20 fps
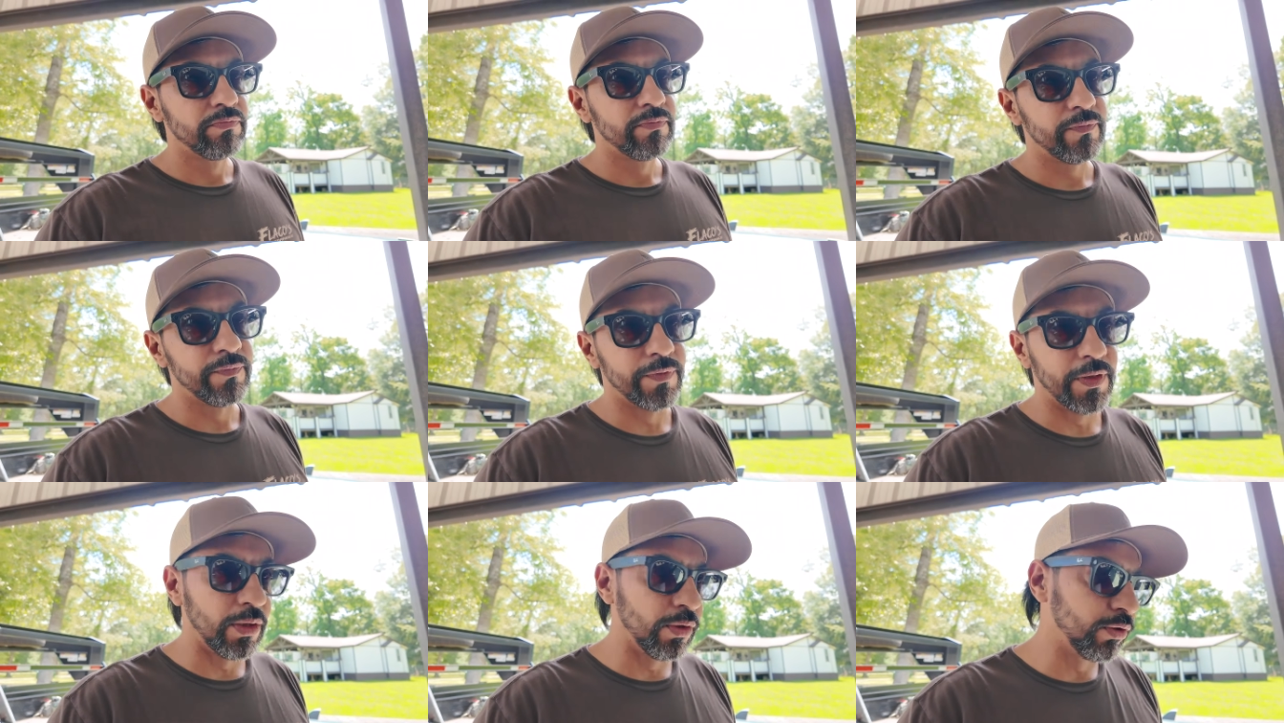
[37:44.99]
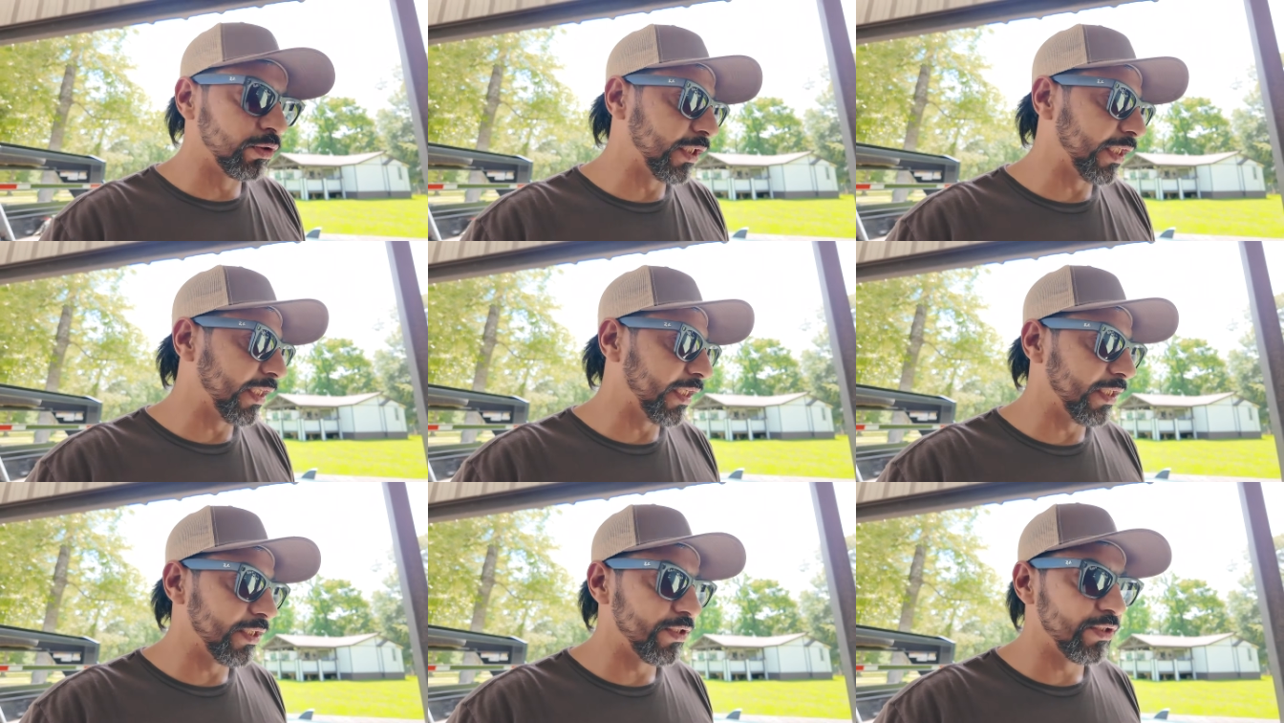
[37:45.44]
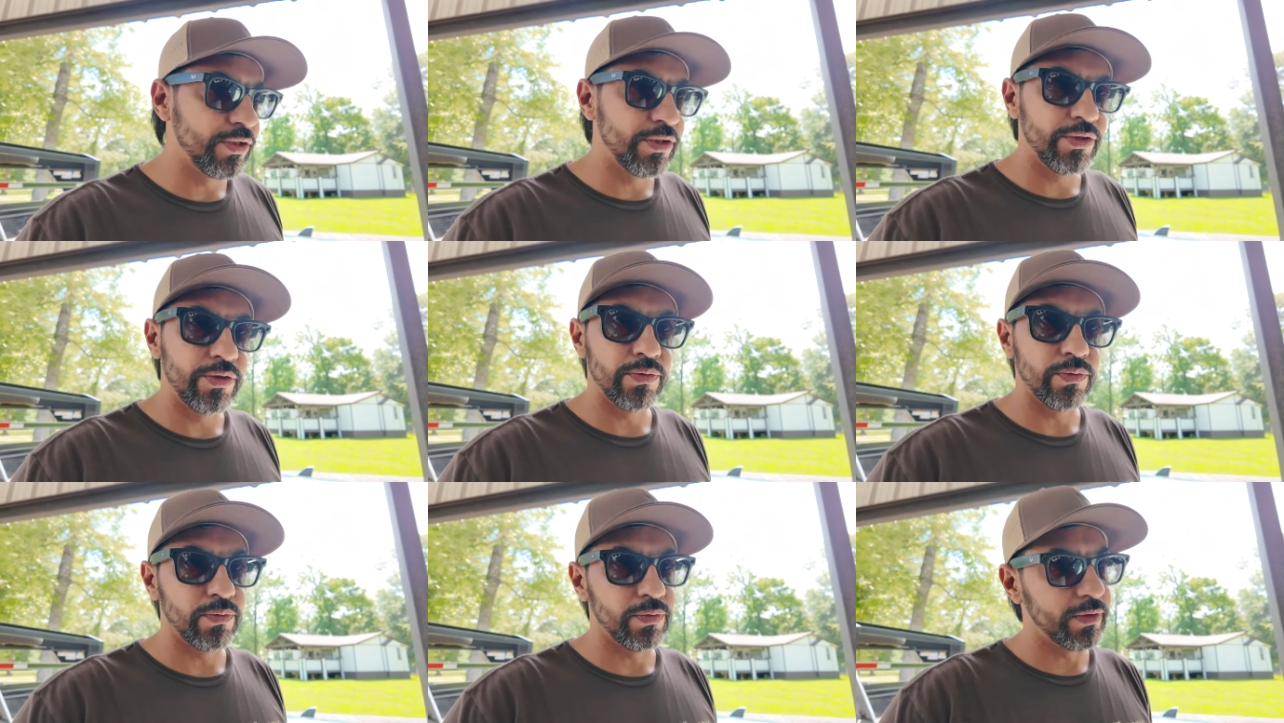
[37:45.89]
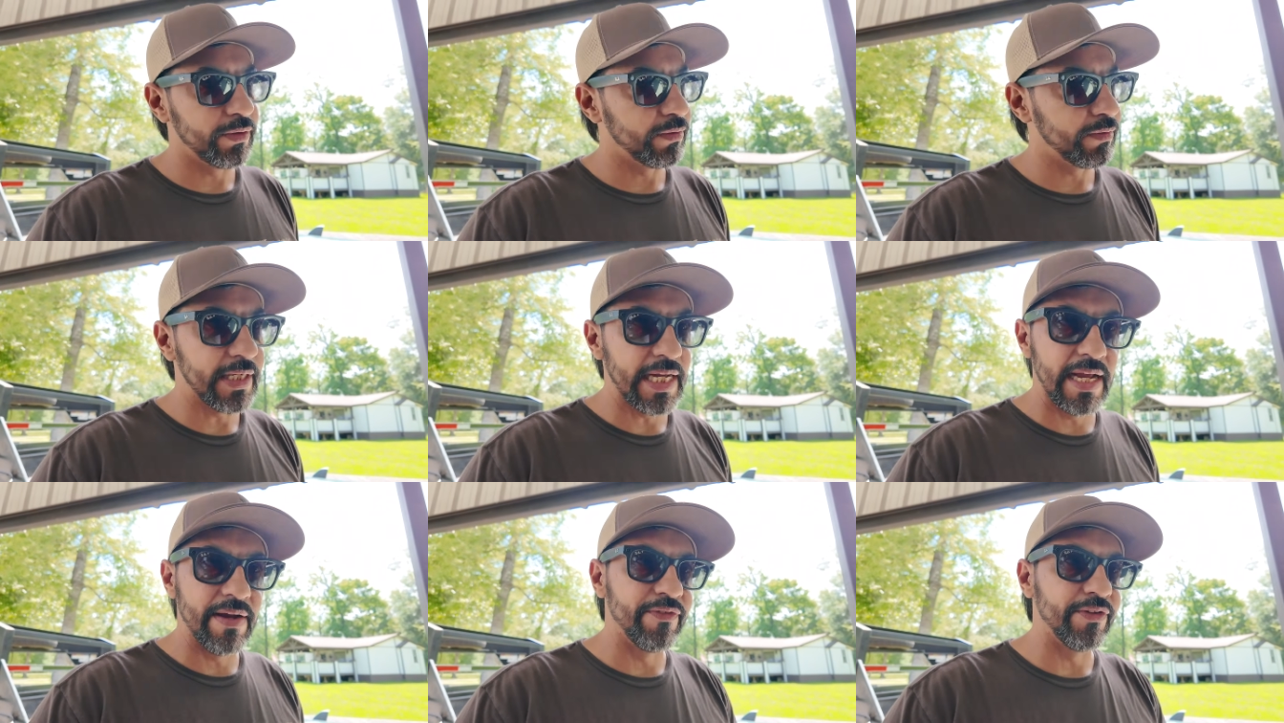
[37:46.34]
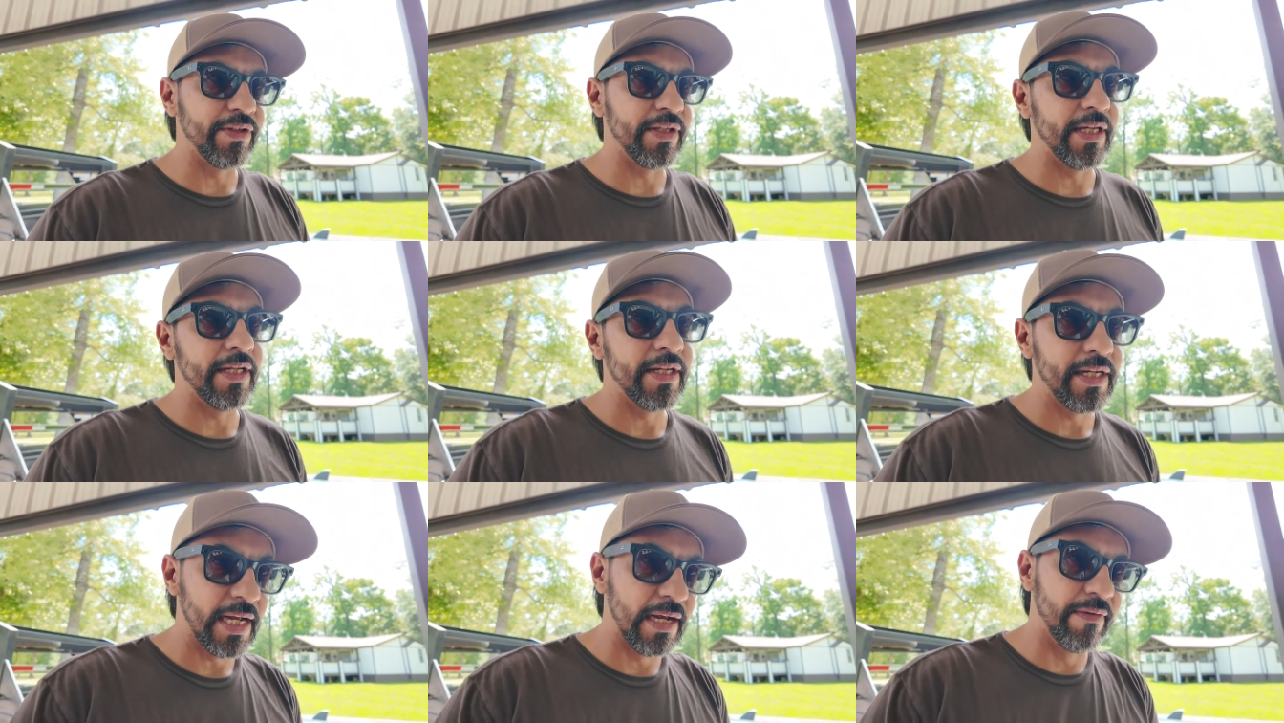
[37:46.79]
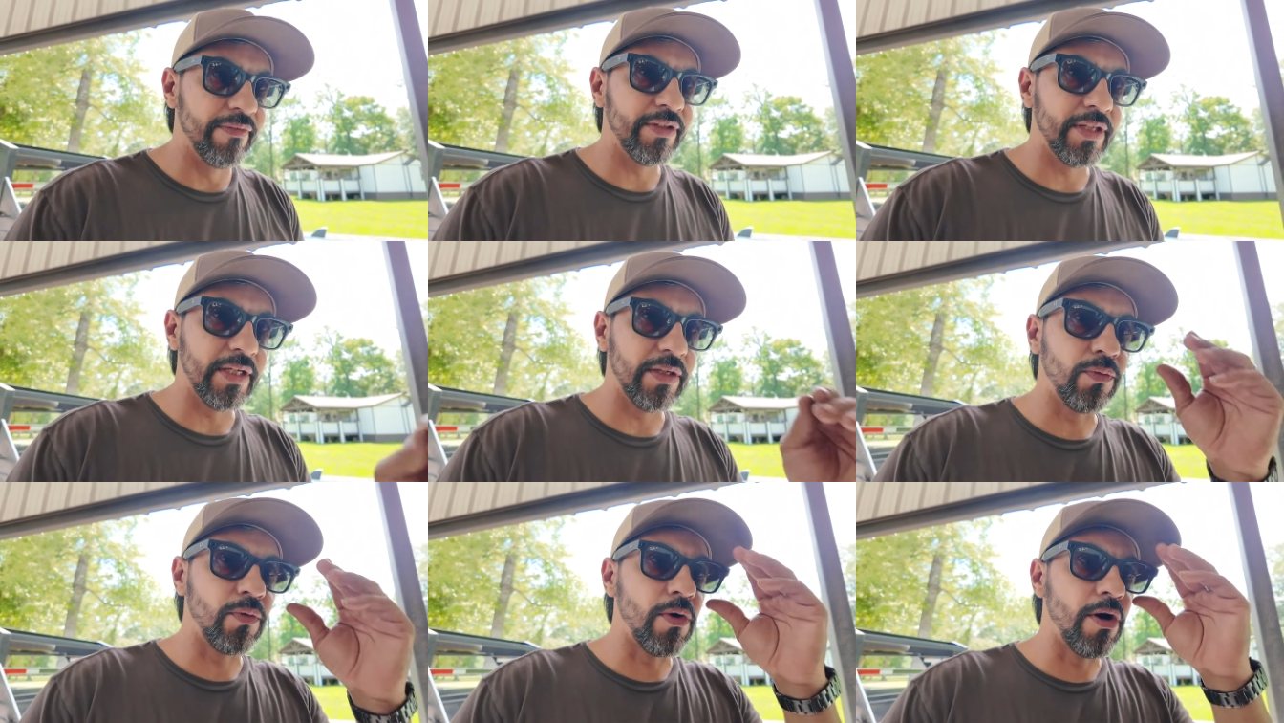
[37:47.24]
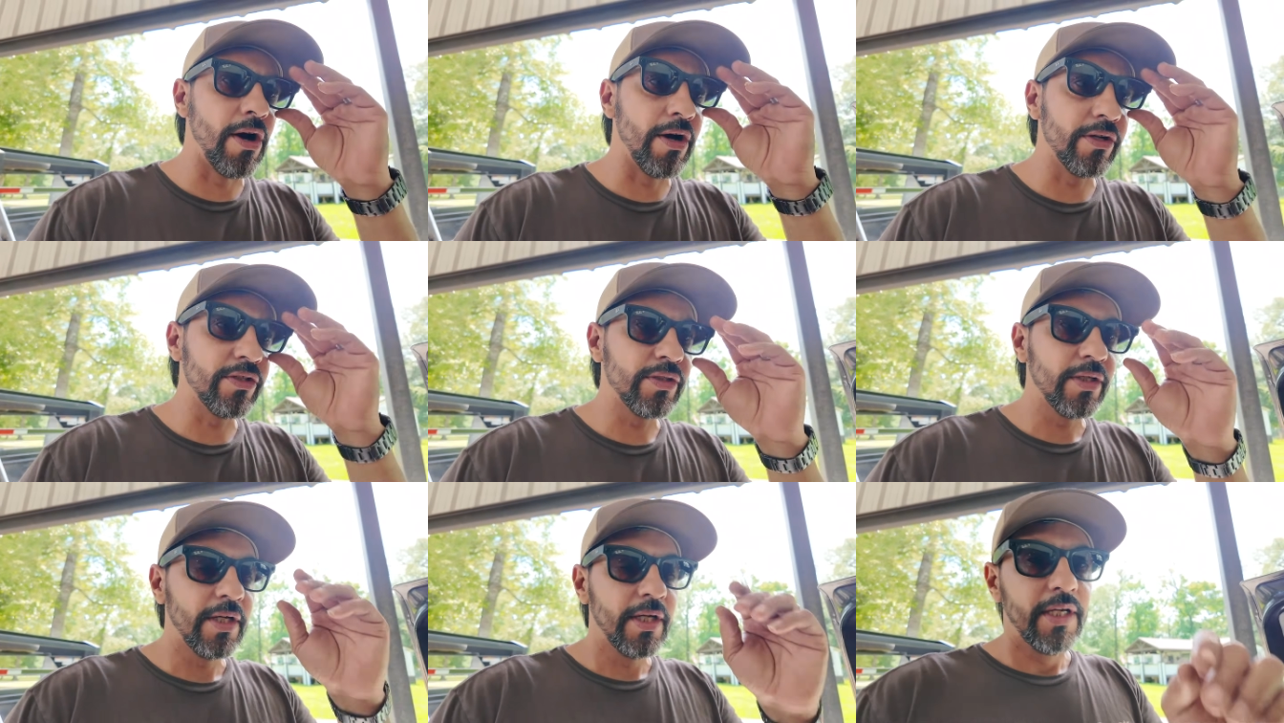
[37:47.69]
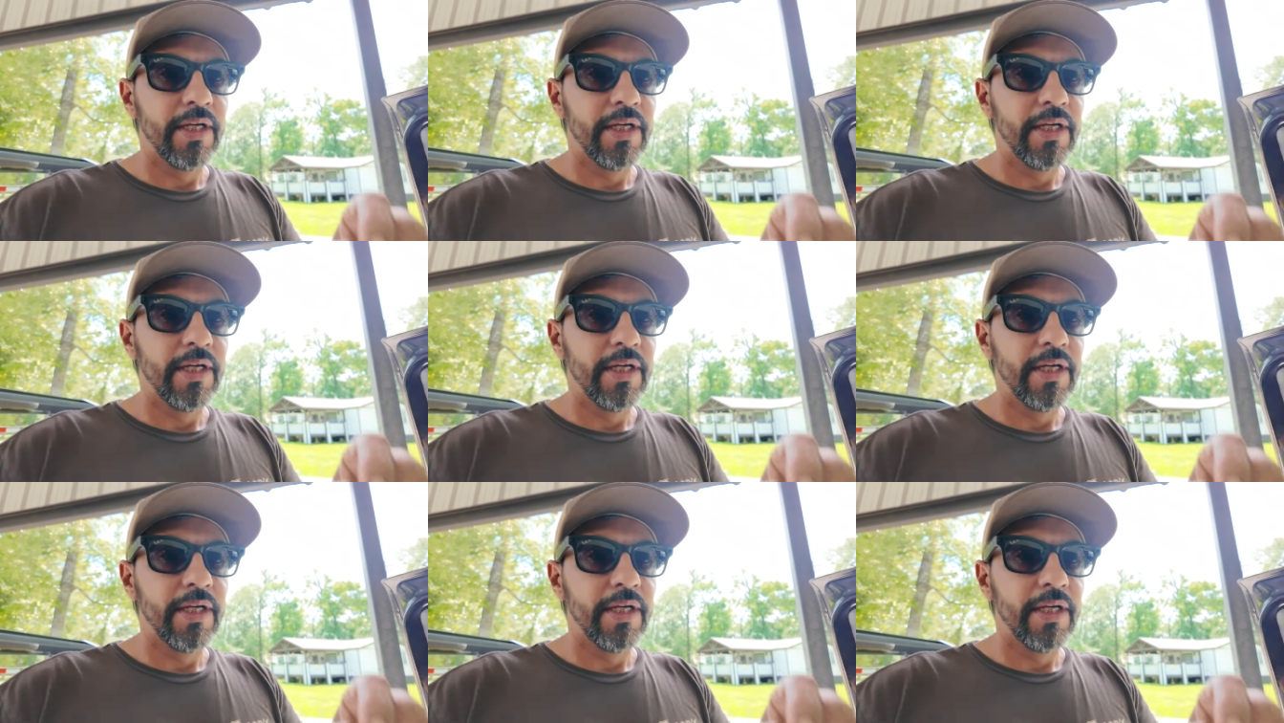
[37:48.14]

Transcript: voltage, everything works.